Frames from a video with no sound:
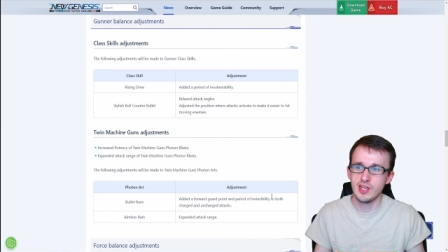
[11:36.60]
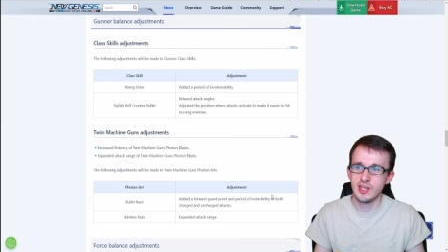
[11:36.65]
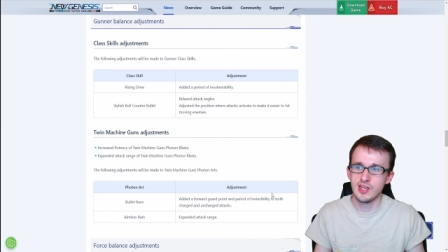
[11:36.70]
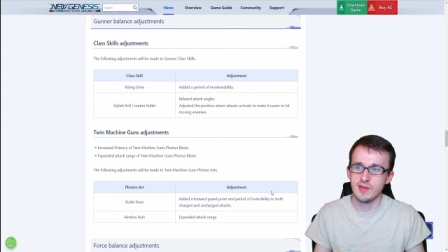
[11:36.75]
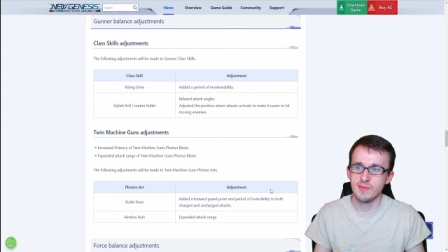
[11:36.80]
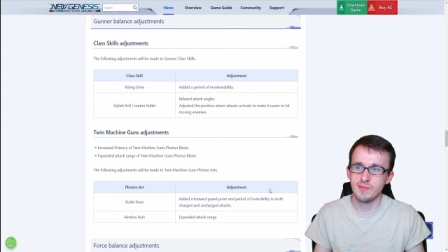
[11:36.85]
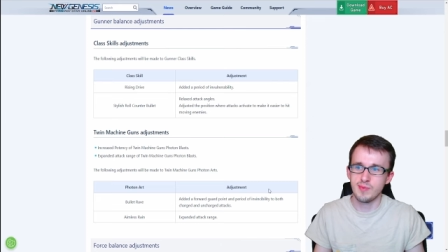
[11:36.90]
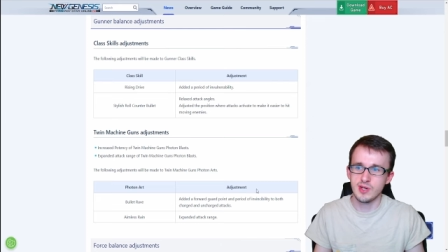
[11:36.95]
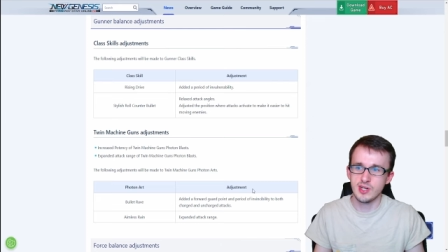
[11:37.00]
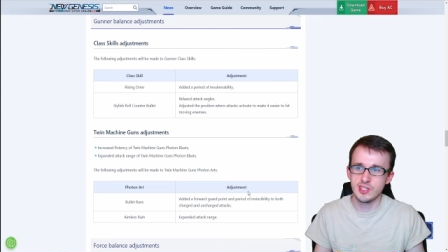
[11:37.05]

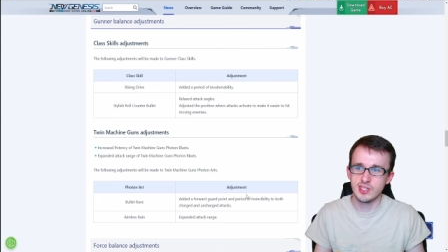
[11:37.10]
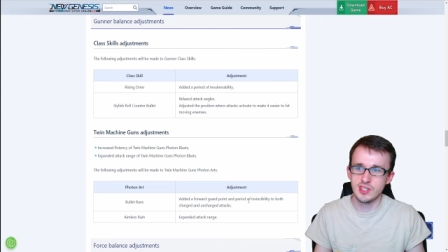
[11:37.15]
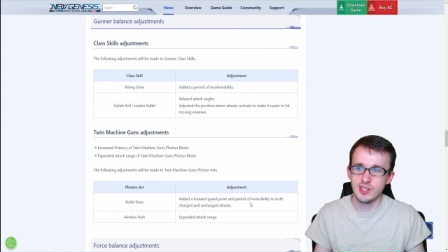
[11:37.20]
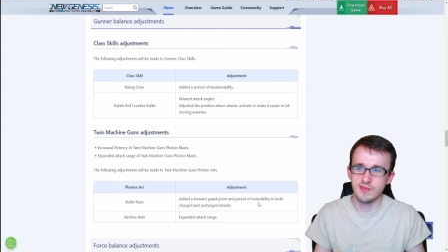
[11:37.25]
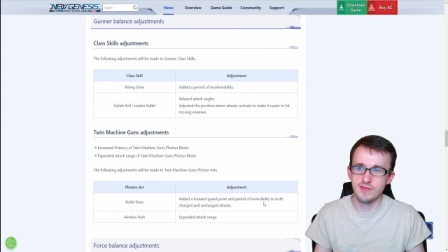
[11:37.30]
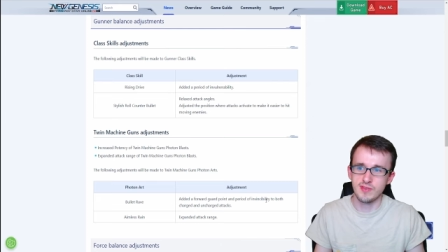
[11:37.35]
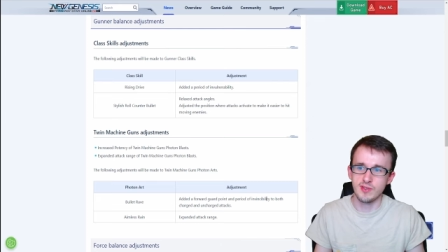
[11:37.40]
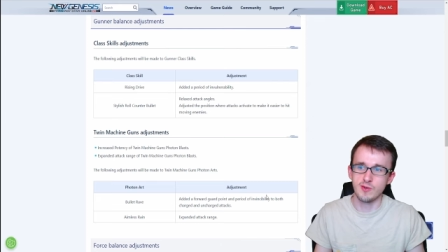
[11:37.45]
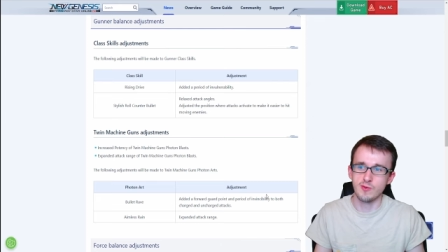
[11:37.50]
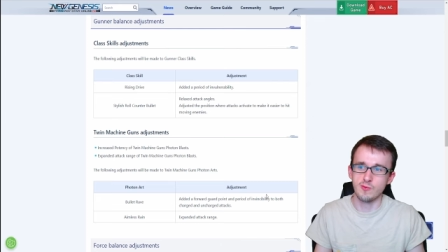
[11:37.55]
but if
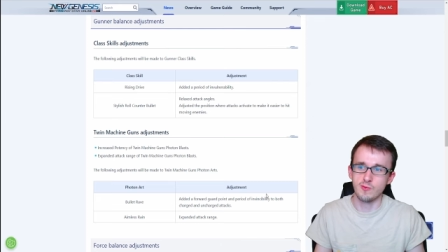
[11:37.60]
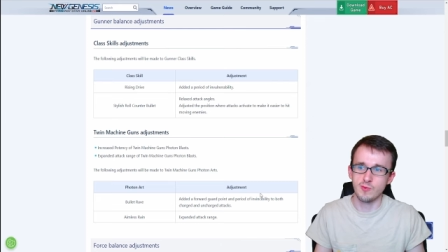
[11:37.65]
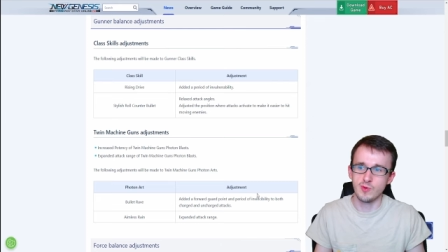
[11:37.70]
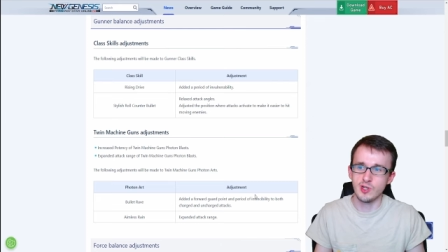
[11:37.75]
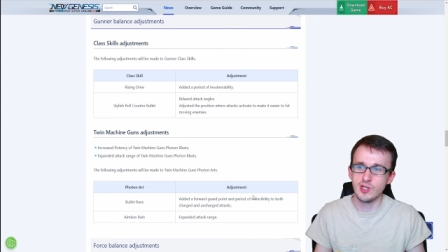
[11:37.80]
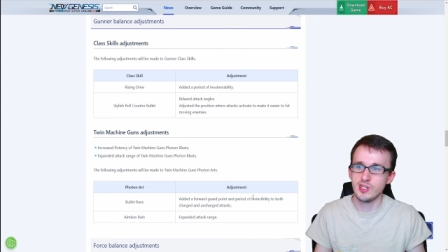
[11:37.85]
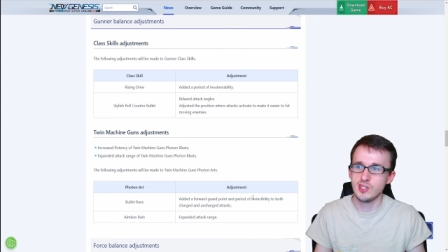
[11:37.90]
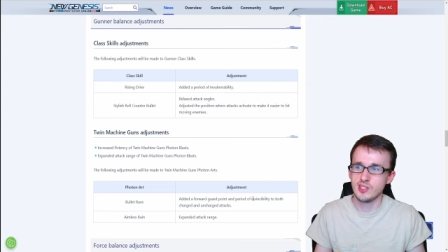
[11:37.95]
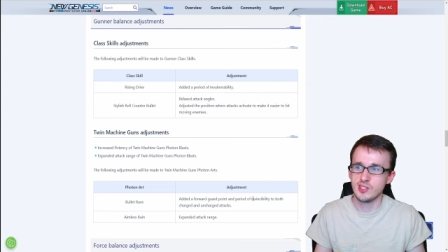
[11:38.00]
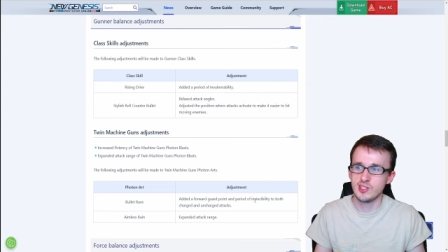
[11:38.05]
there
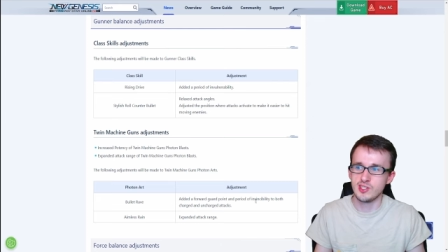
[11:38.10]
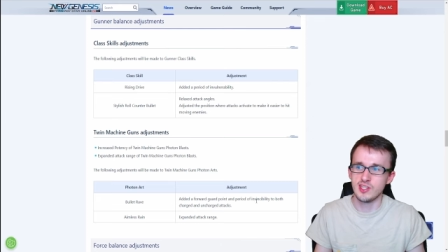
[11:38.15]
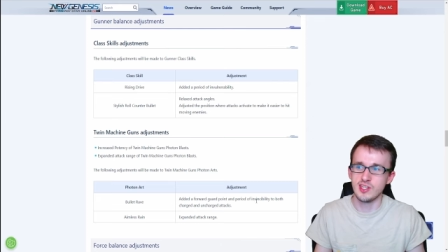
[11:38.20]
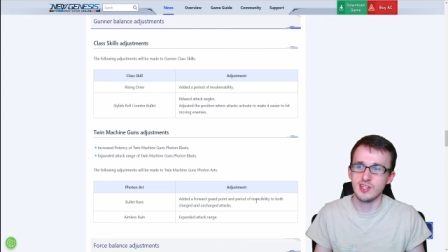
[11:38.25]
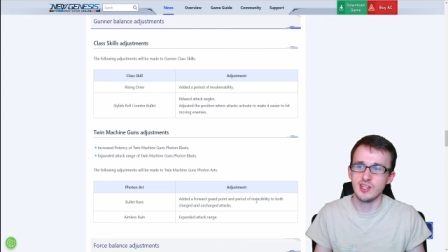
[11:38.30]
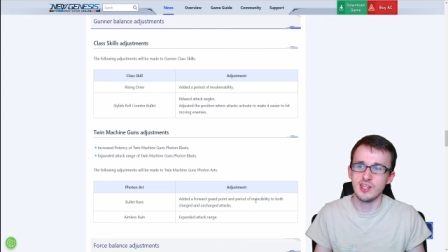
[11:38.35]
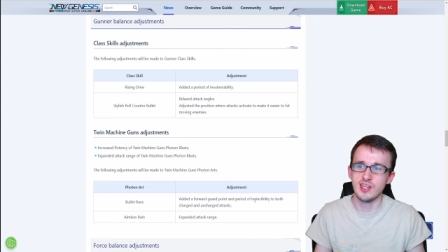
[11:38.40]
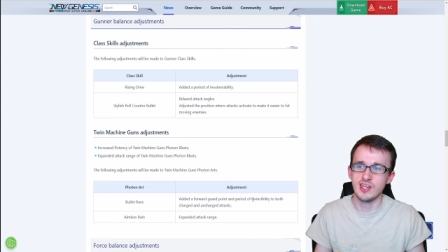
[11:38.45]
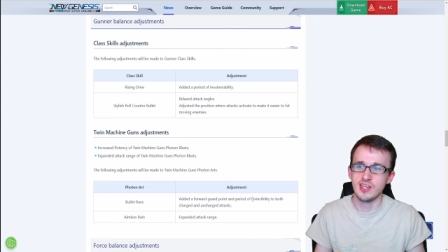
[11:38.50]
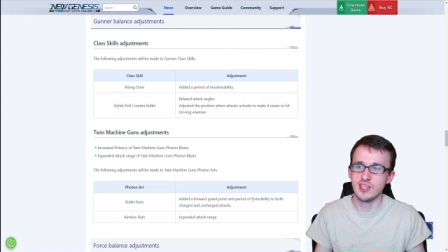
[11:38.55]
was, then
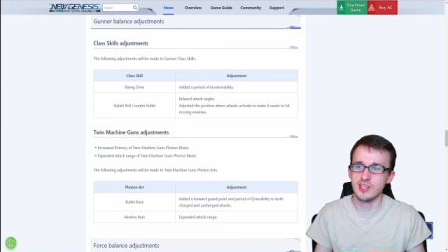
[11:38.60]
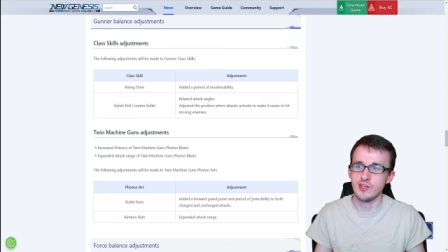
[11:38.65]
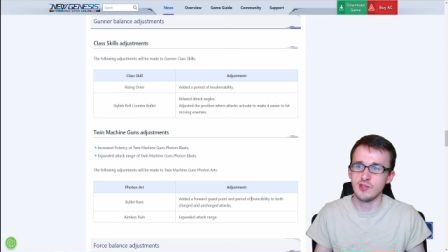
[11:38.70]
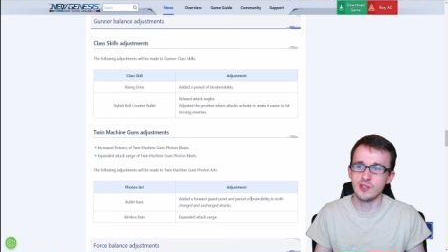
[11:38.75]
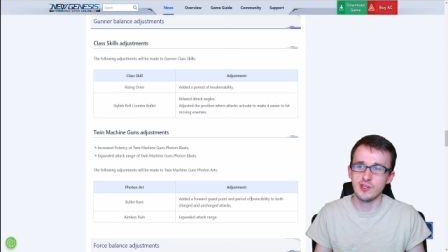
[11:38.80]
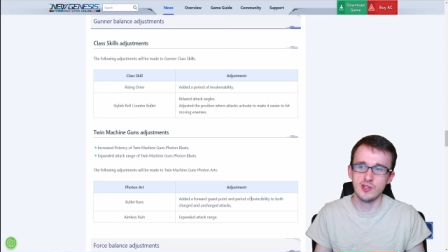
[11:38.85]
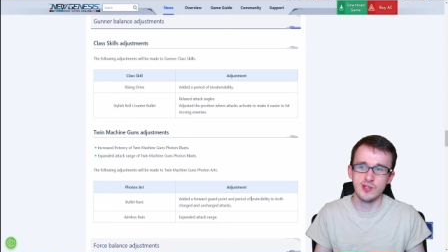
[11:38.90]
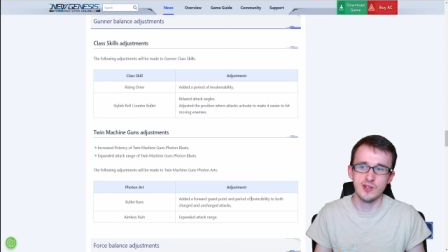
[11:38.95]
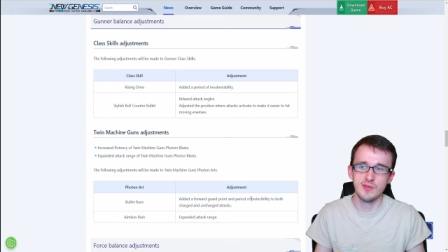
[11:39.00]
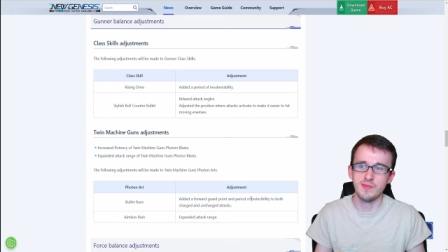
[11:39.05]
like you
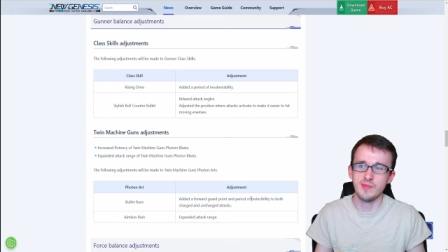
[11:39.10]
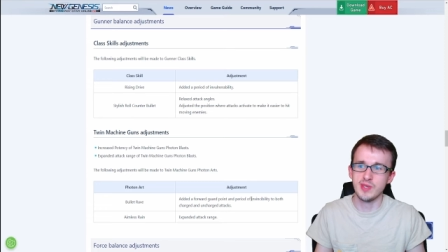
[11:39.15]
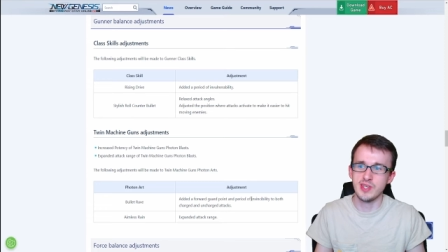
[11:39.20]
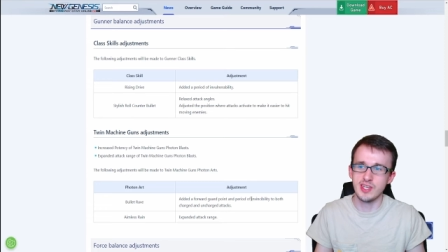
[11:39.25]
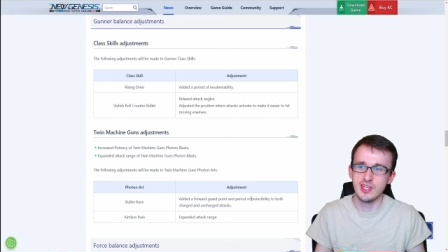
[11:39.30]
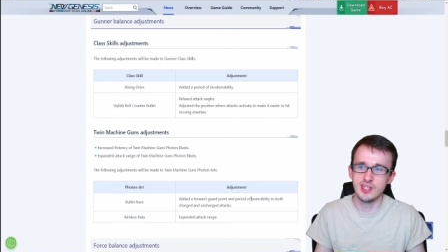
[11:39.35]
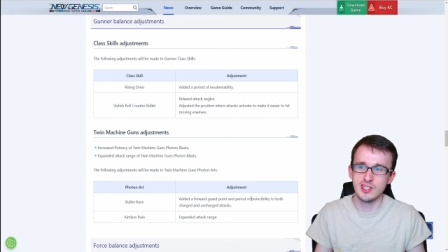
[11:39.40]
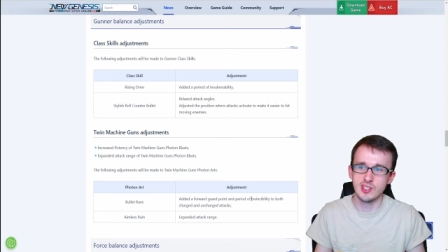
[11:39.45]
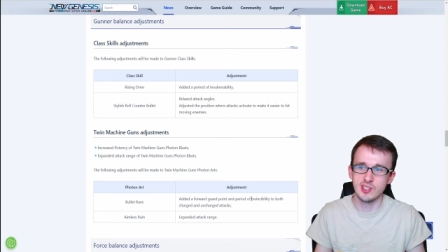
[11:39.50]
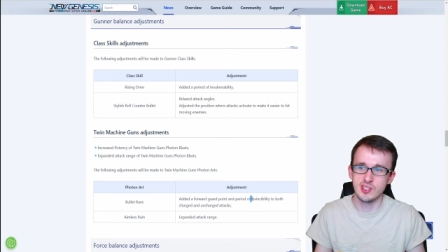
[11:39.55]
could be
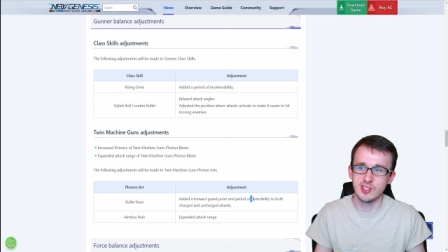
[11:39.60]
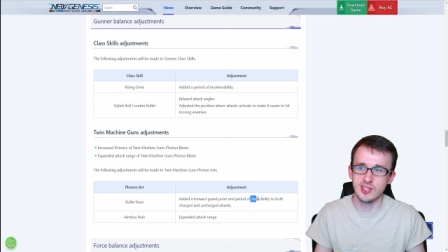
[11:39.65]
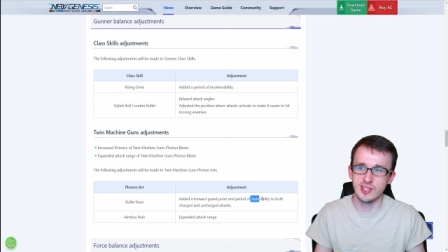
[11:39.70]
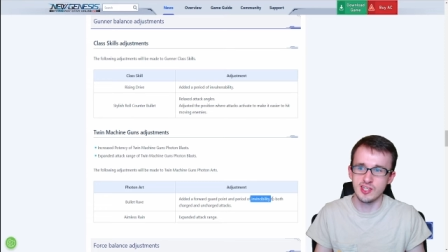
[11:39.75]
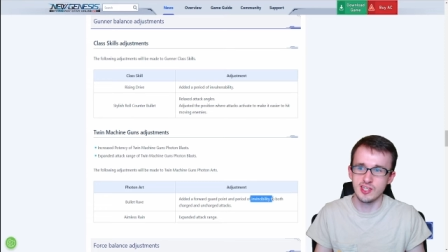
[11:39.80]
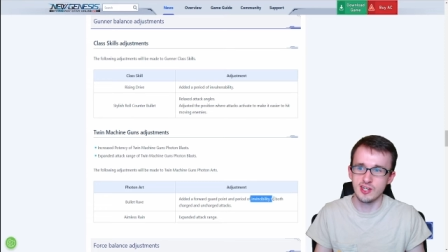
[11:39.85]
just like